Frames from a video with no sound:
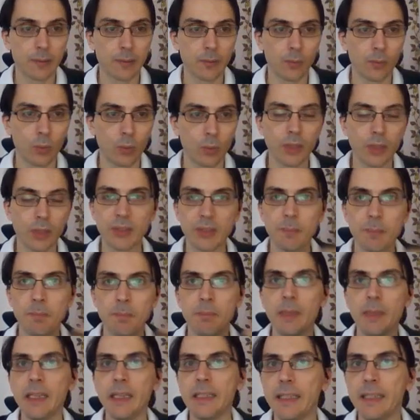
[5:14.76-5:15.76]
one of the
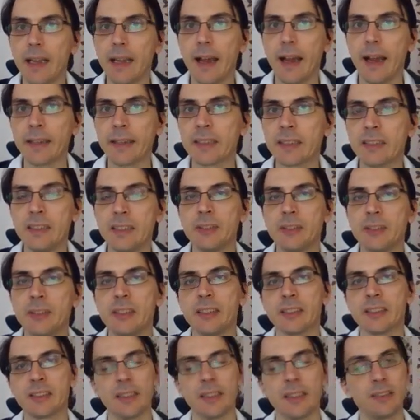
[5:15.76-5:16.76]
main
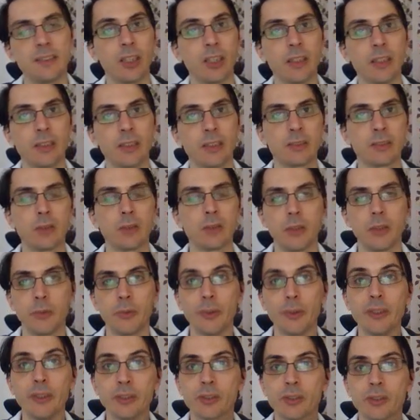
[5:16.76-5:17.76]
activities that Charles Darwin
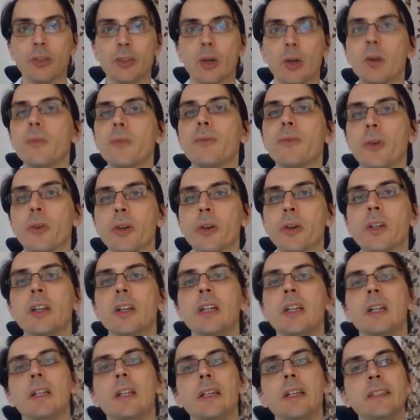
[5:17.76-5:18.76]
is known for
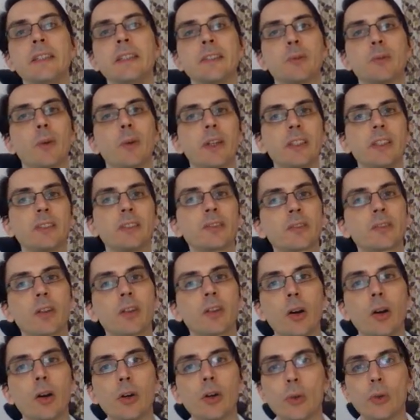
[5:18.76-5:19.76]
is what it's
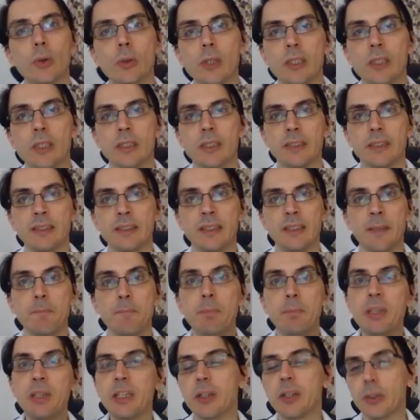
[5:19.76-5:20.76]
called the
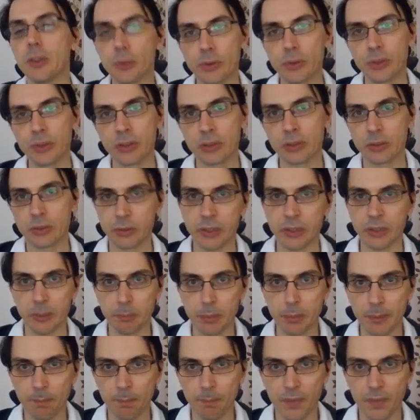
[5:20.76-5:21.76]
Beagle trip.
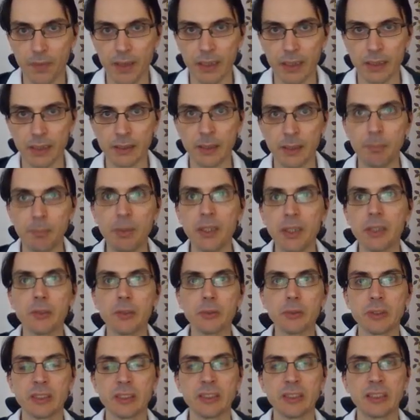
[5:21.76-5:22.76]
The
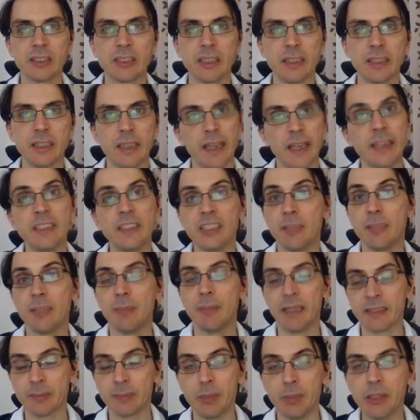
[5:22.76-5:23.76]
Beagle, it's uh,
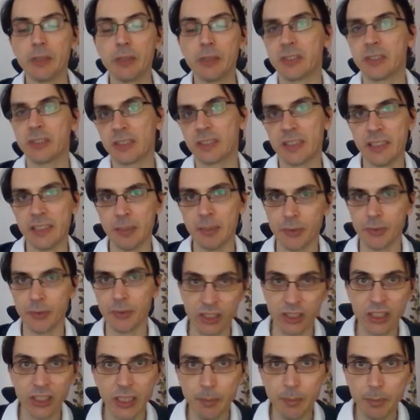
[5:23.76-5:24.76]
HMS Beagle, it's the name of a
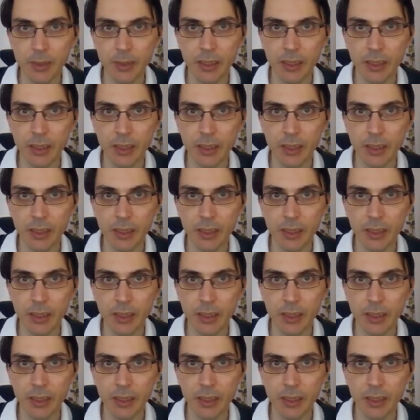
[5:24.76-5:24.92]
ship,